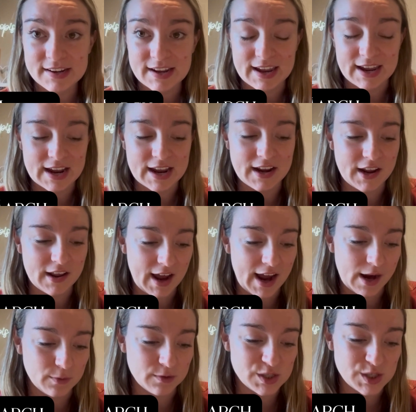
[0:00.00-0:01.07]
And I
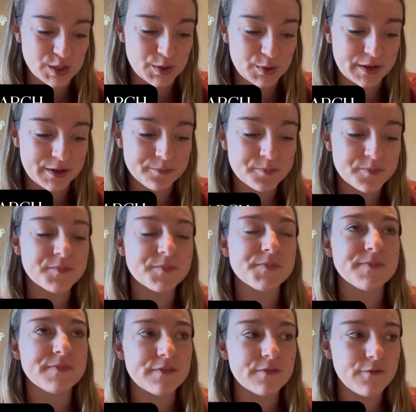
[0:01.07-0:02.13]
will do
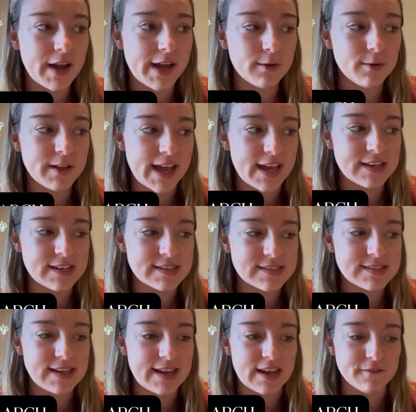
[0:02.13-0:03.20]
final
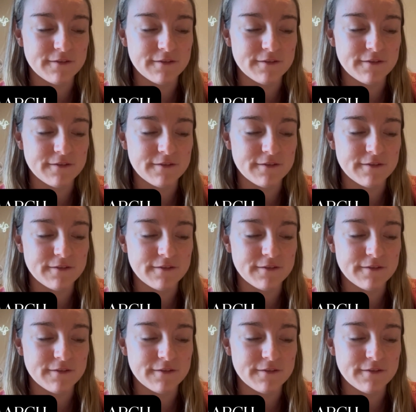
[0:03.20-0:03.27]
edits and